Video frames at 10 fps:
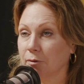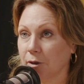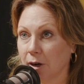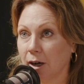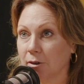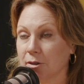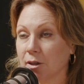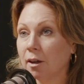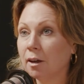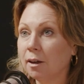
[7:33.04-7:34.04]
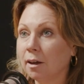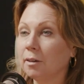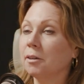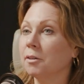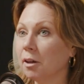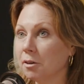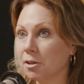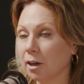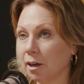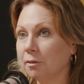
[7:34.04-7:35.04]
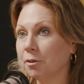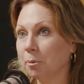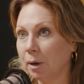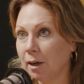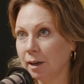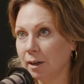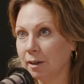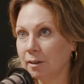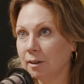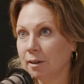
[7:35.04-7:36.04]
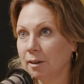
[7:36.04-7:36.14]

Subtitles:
for your house. And then on the other side, if you're buying,